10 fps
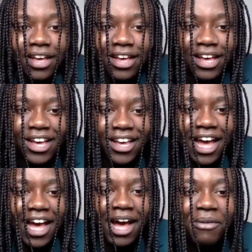
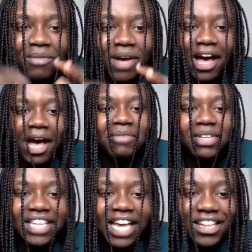I'm
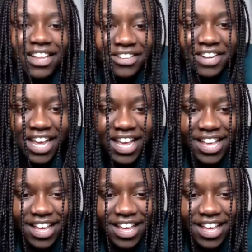inside today.